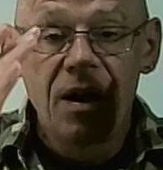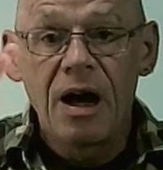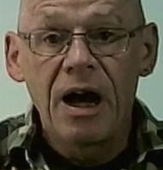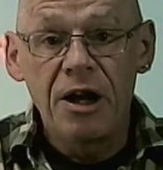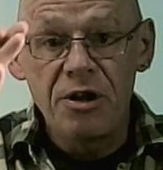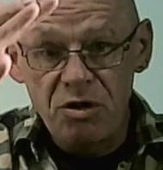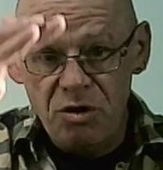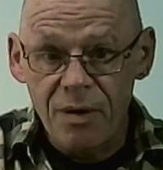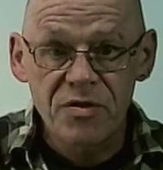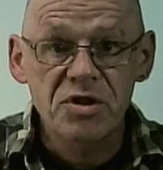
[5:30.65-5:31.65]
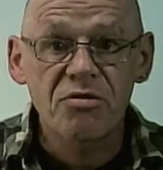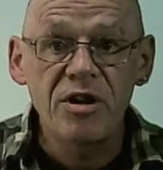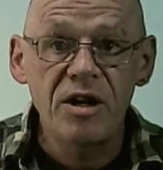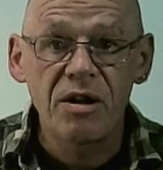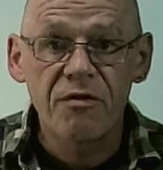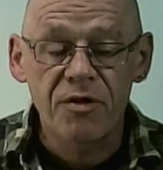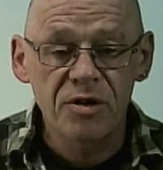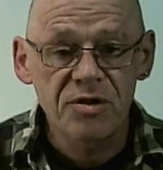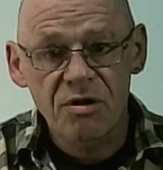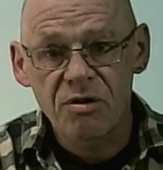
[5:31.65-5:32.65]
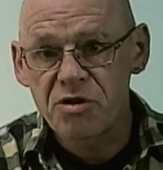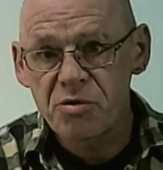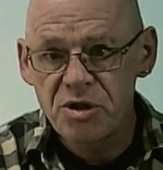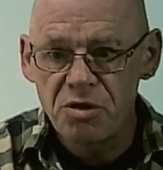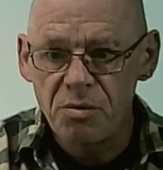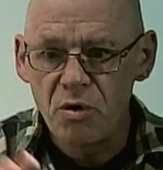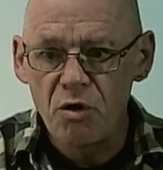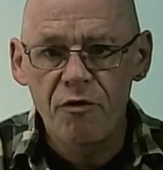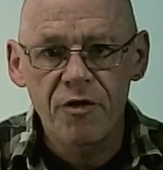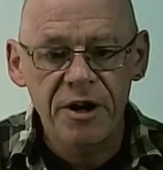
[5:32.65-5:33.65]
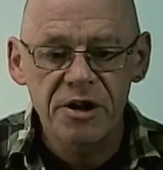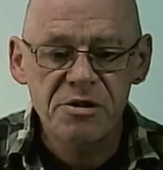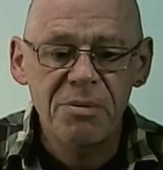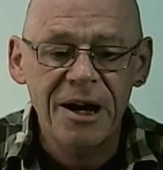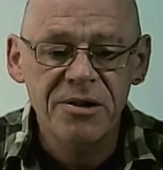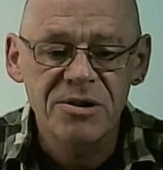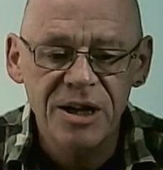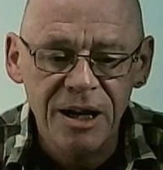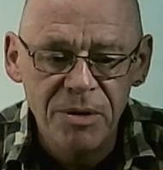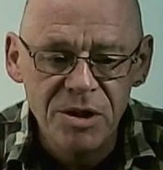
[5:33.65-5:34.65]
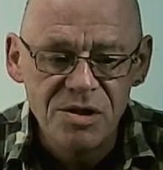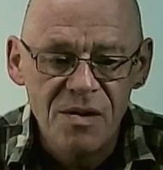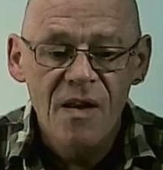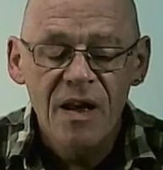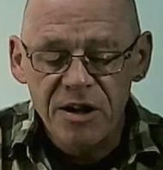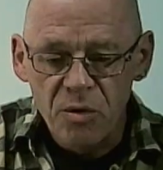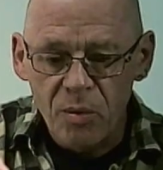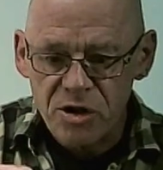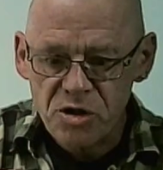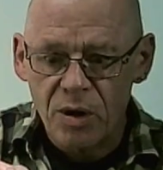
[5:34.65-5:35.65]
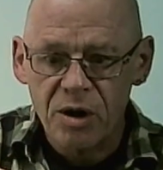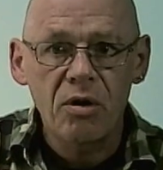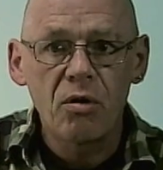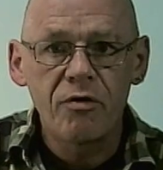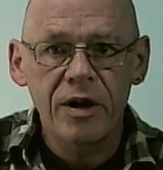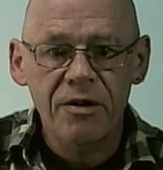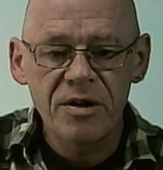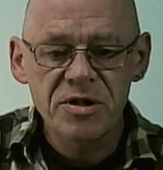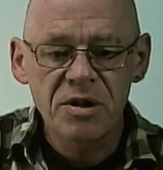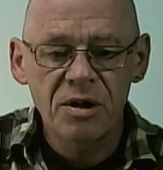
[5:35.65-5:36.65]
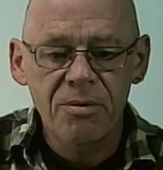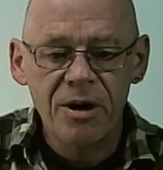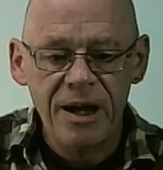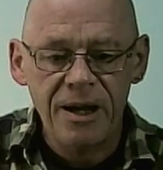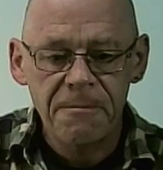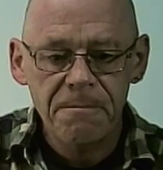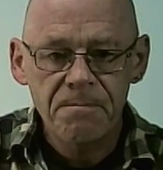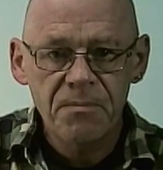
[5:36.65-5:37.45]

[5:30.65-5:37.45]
And you have a screen in front across which you move various patterned elements, and you watch what co-varies in the brain.